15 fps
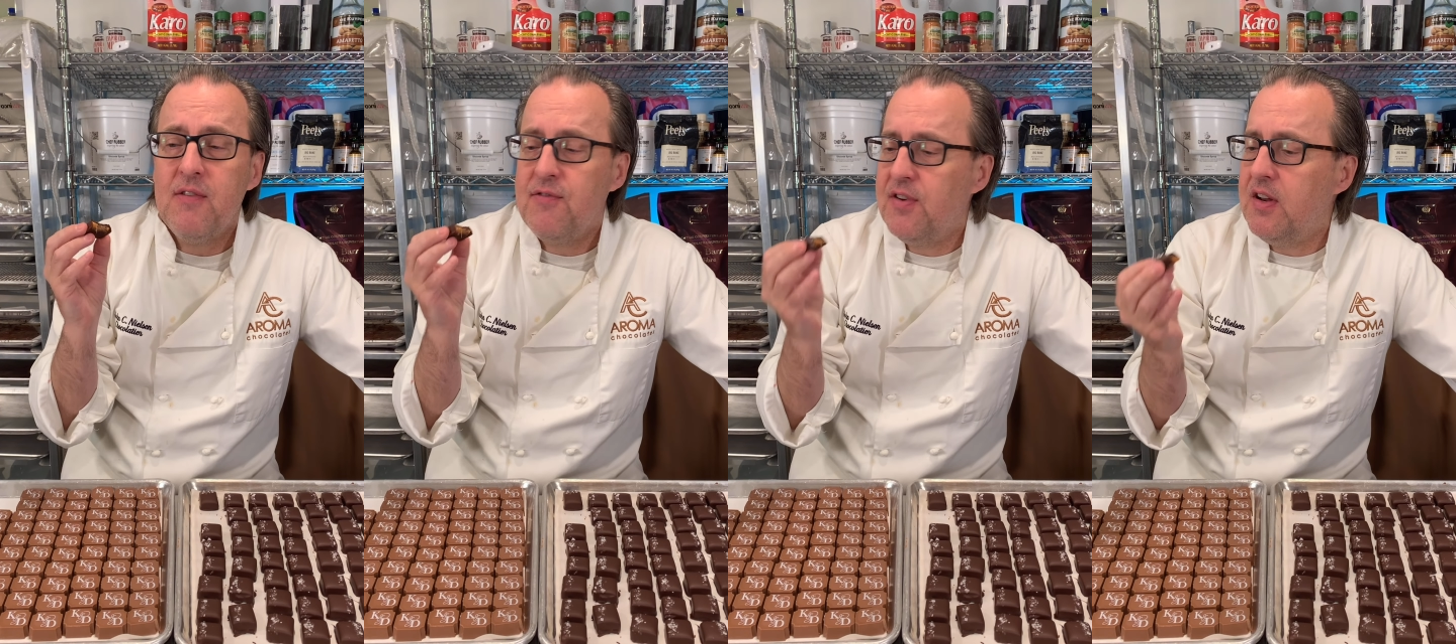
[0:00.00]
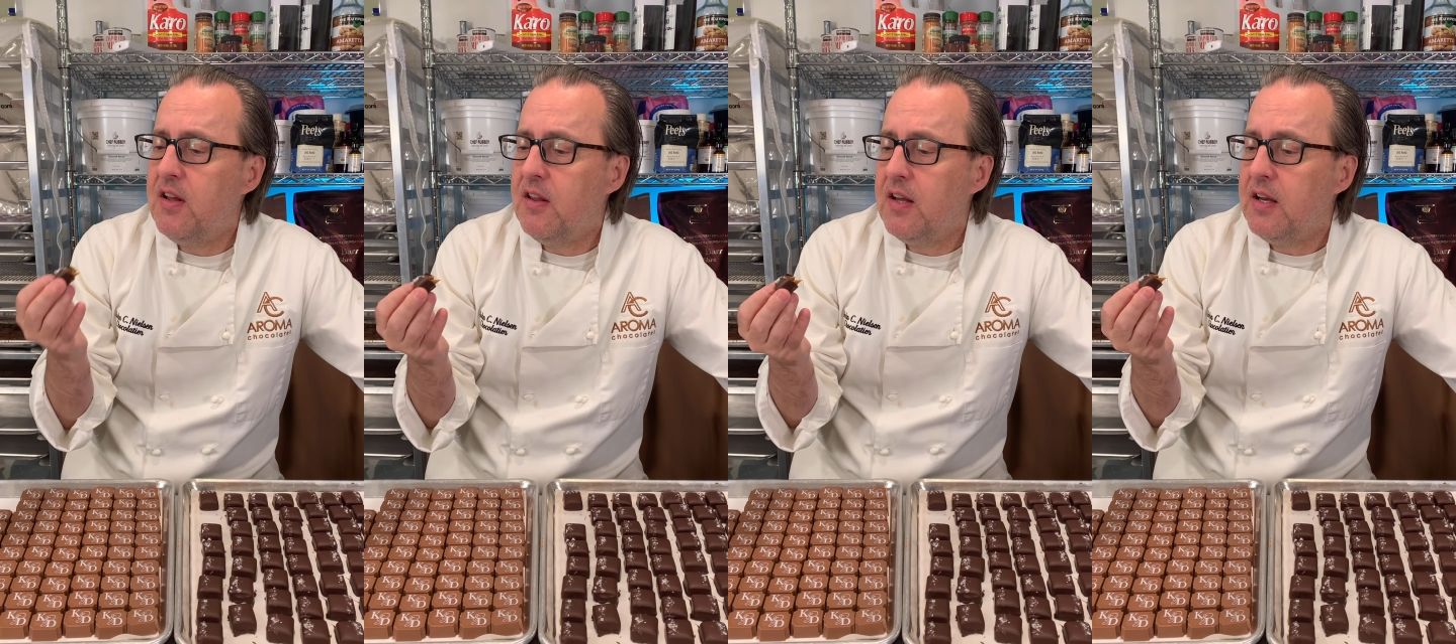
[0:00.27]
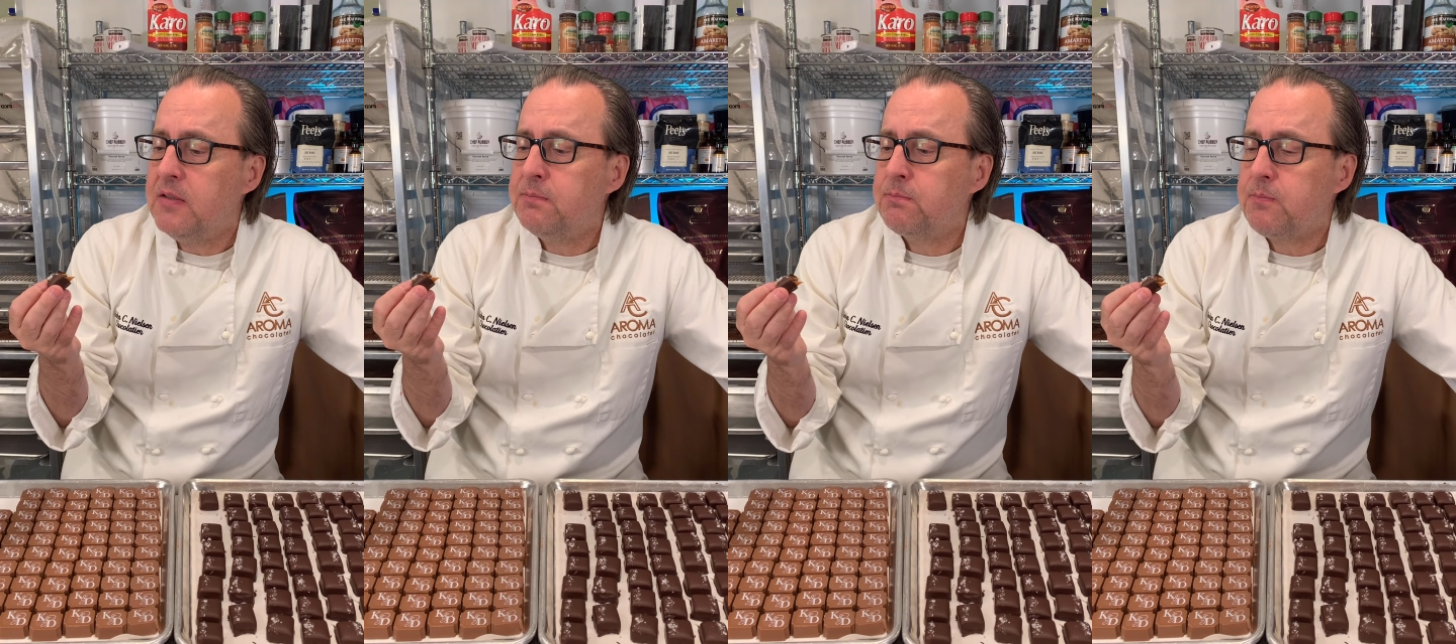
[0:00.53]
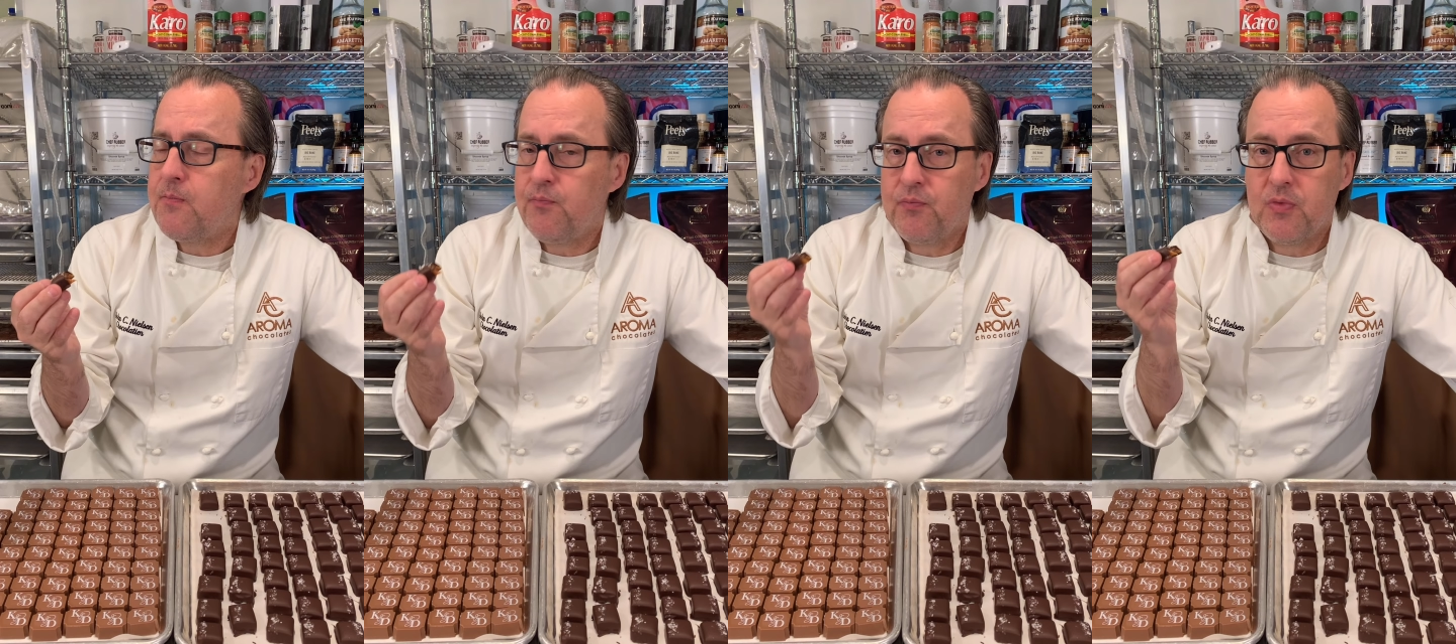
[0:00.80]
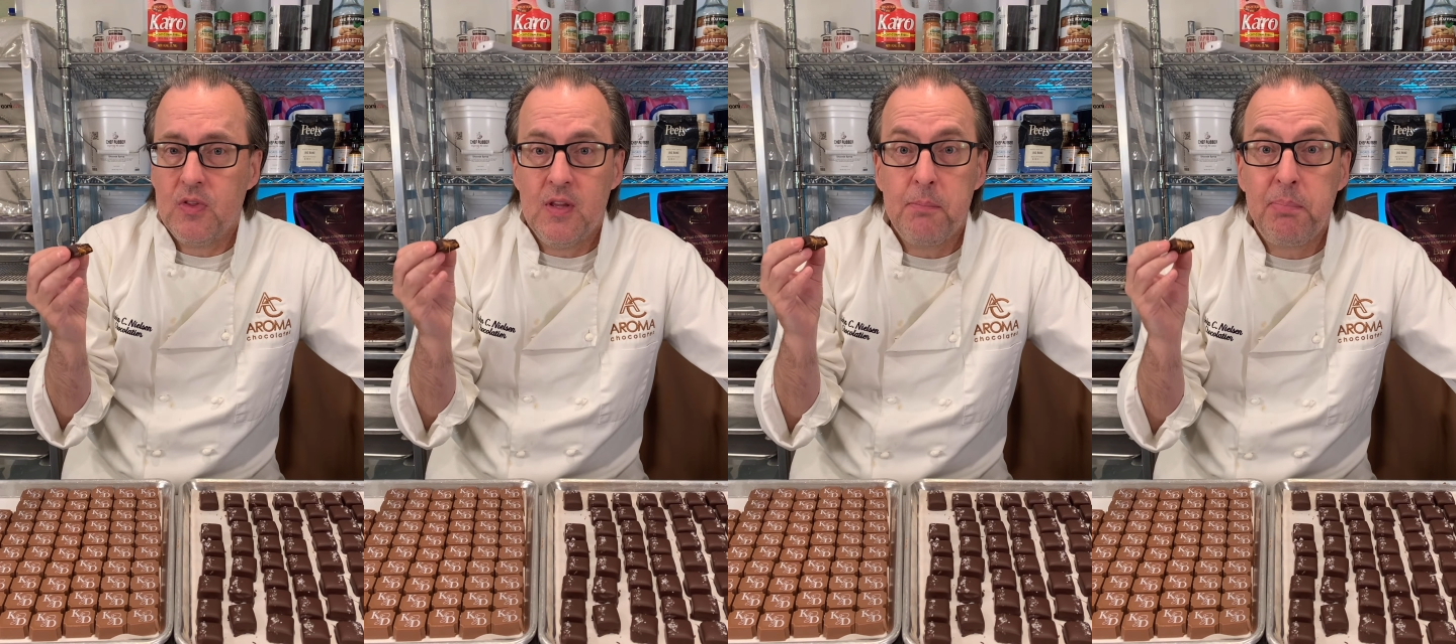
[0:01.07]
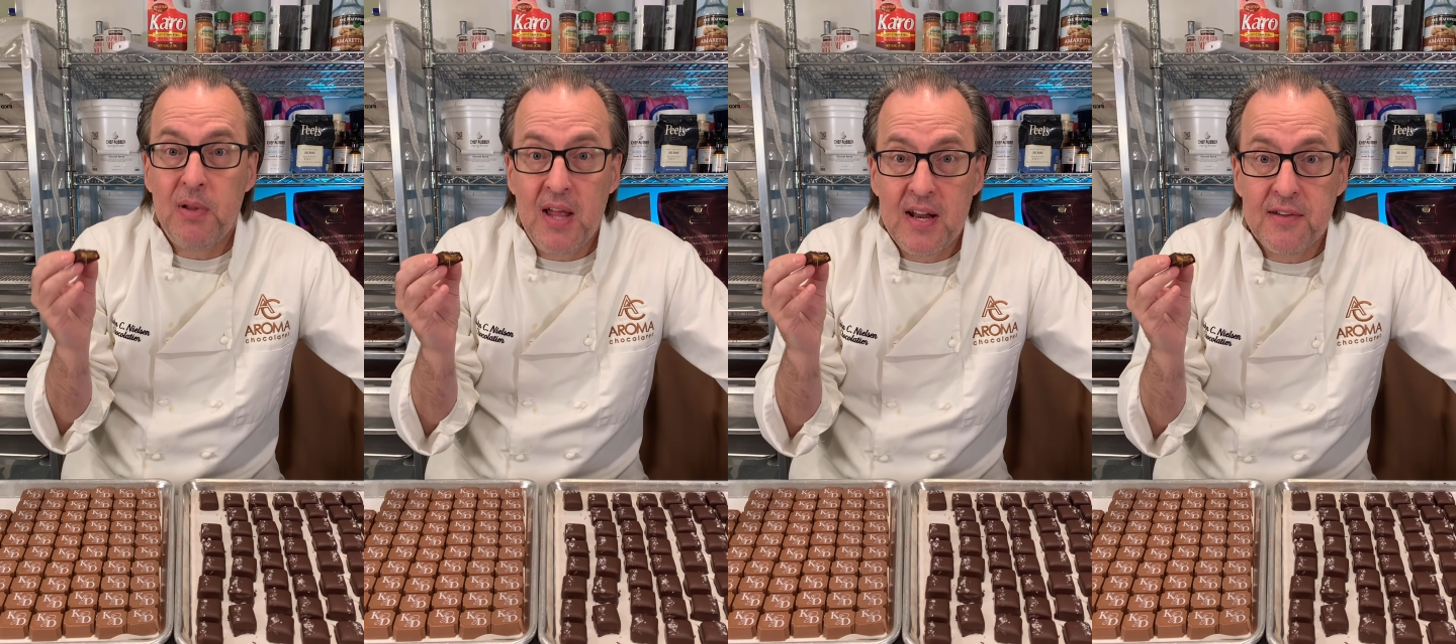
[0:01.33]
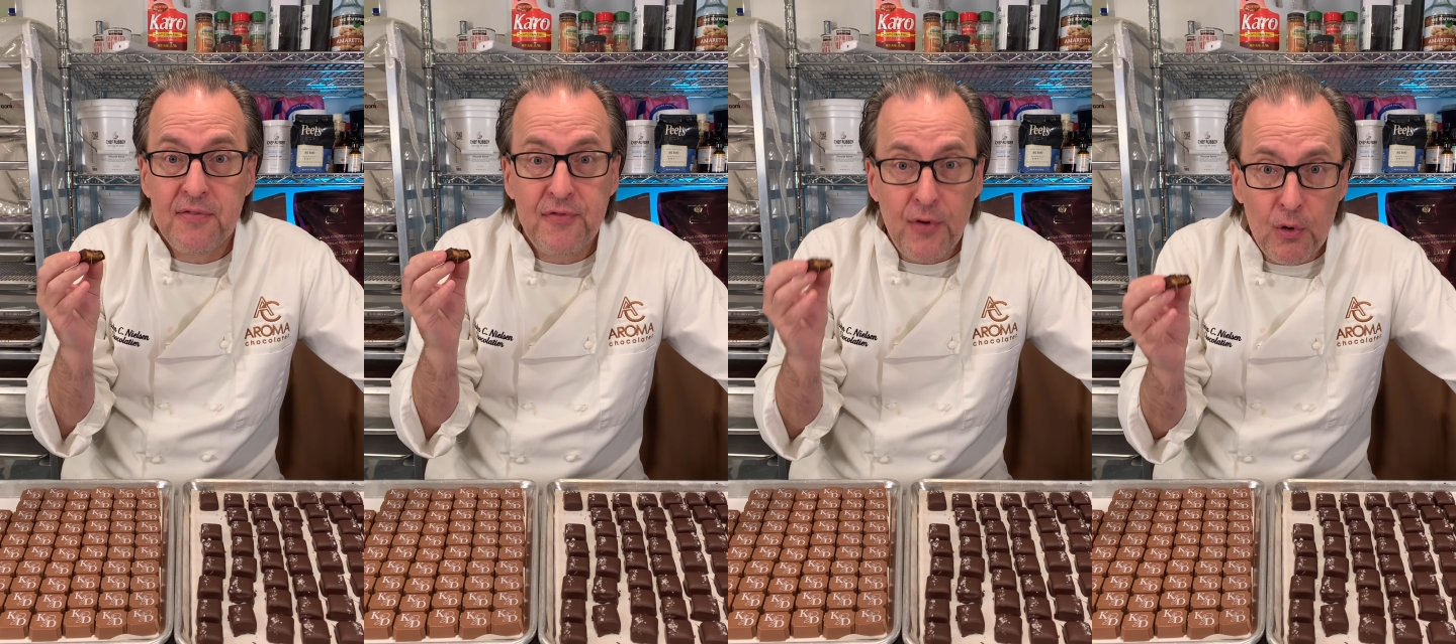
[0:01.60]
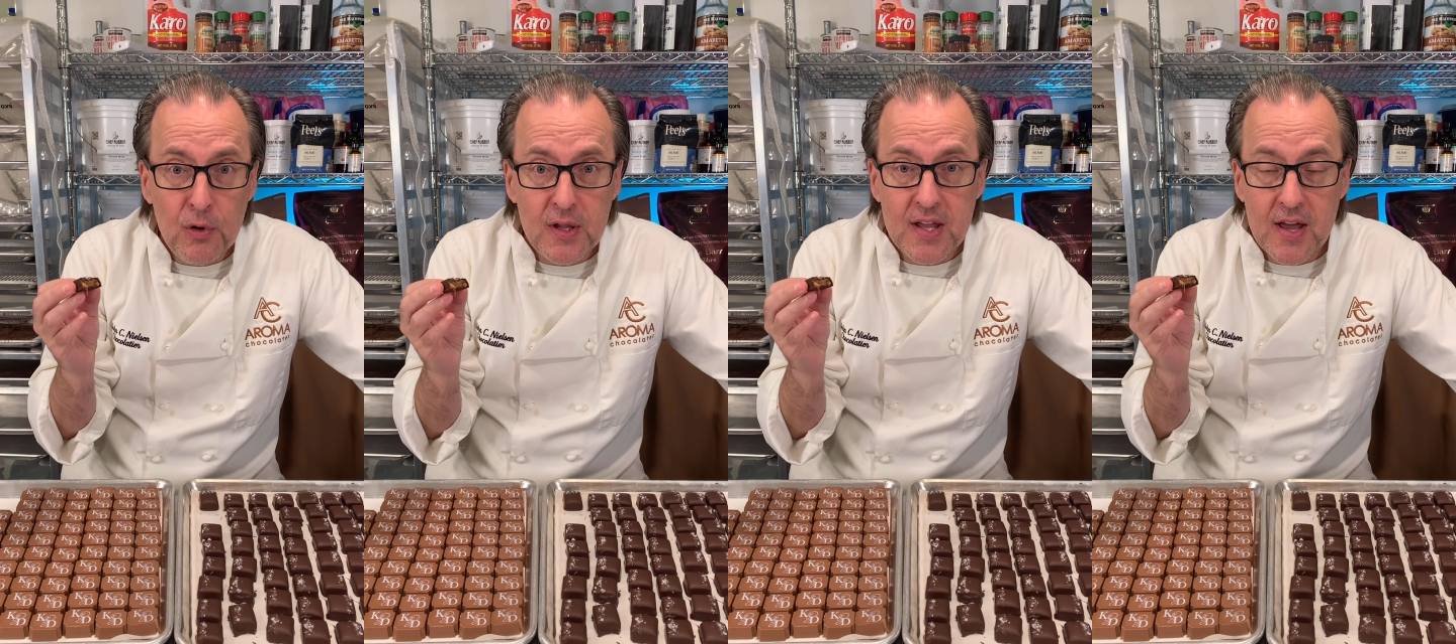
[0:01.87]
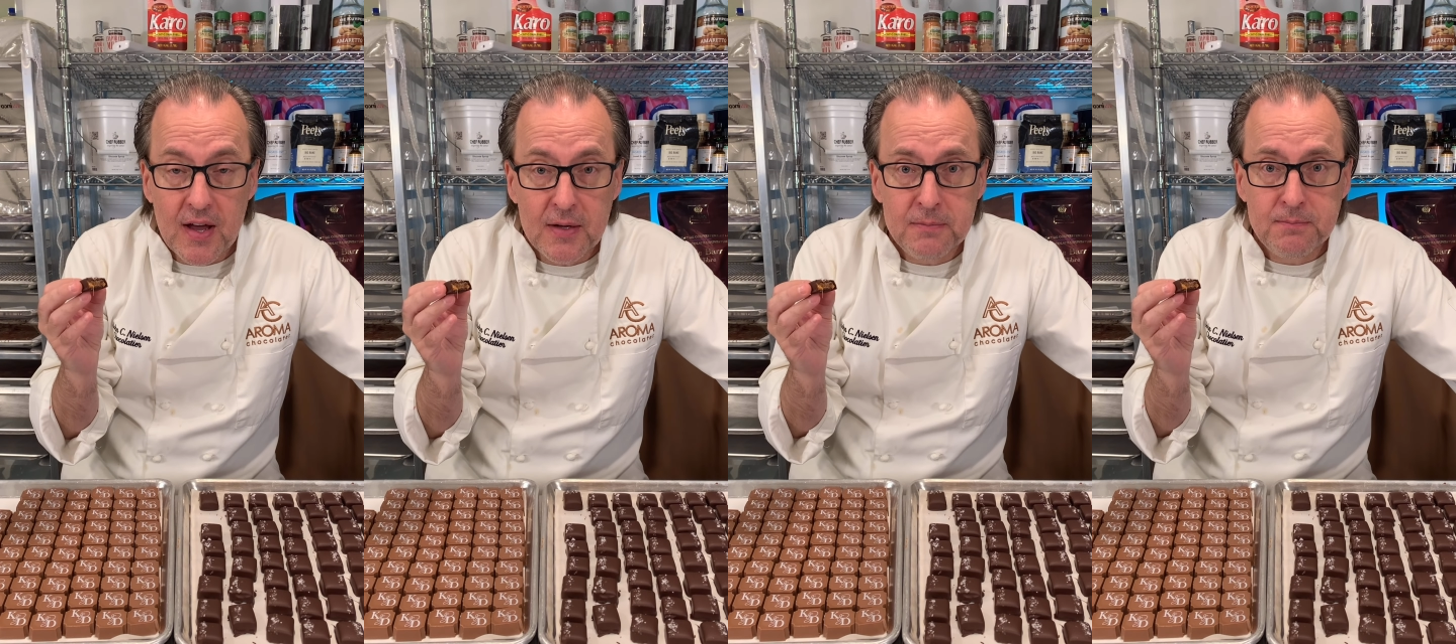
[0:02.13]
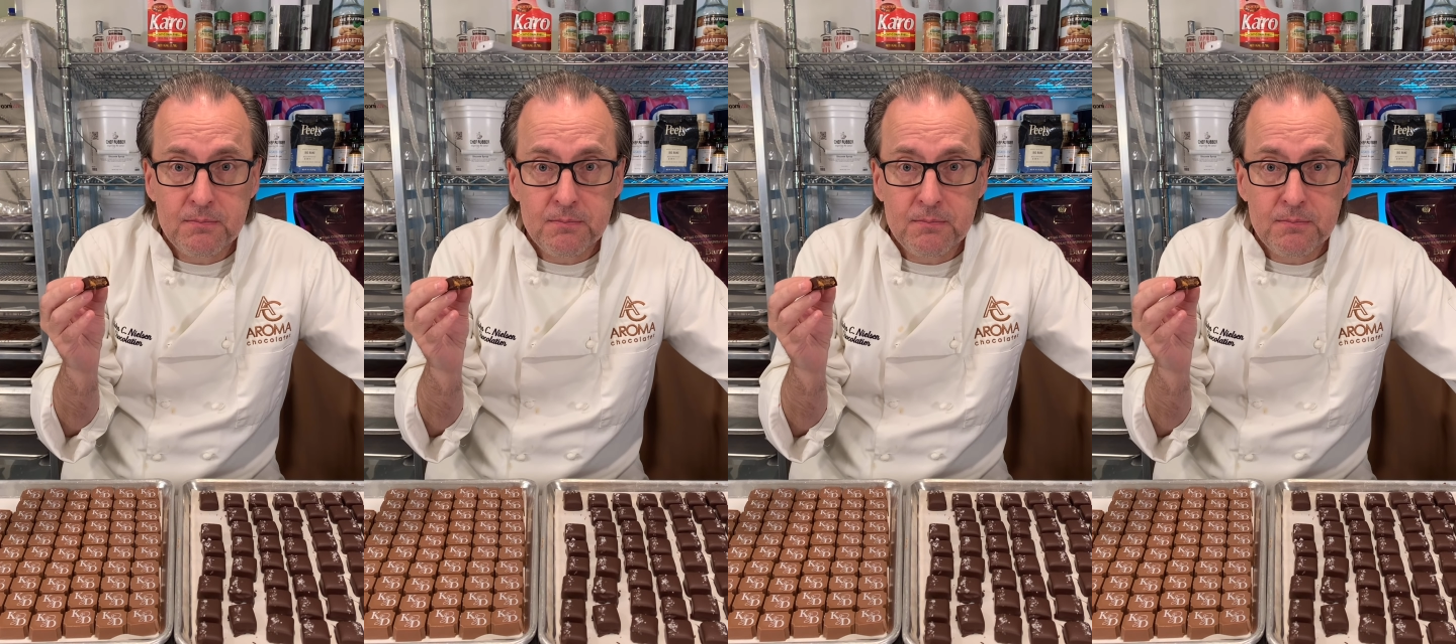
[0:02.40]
vanilla, the planifolia